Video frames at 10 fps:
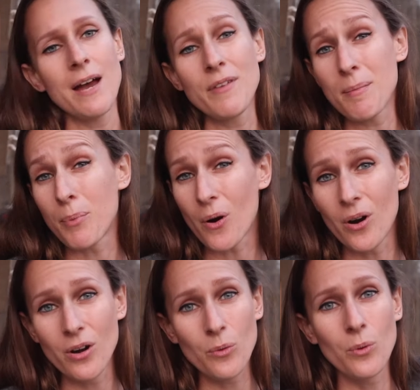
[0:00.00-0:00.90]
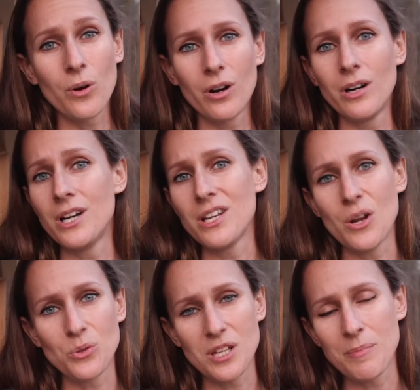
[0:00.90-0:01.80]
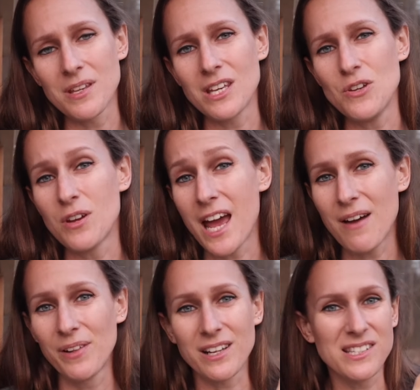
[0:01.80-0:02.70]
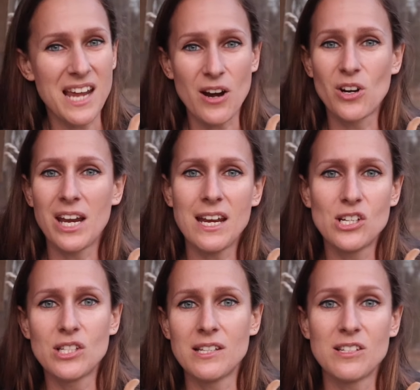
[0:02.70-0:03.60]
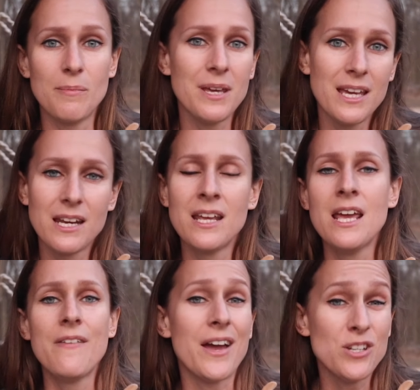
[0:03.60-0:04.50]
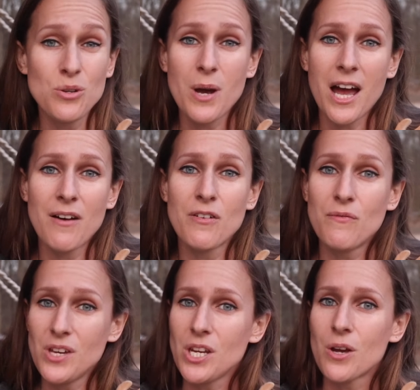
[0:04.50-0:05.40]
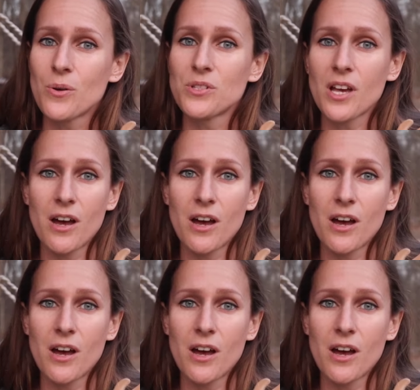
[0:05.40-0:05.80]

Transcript: have a barn or you know something that you can have like a stacker cage system in, I do have videos